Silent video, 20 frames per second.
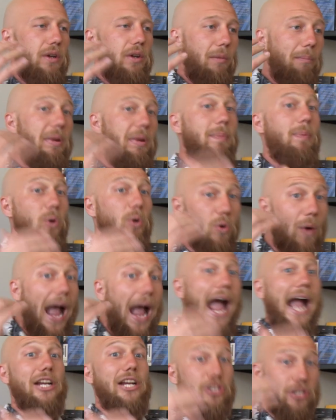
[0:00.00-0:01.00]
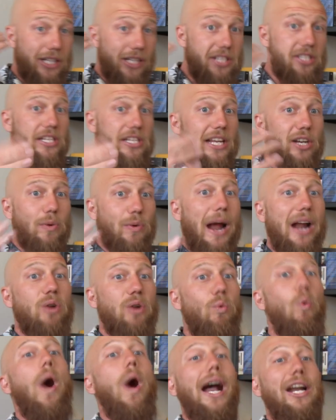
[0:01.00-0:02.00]
people who actually sit around
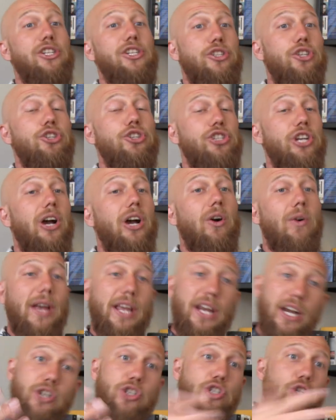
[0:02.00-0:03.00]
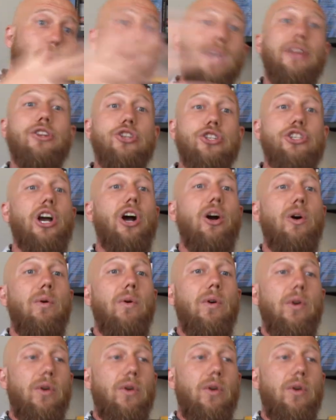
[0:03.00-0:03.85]
and watch the show and enjoy the show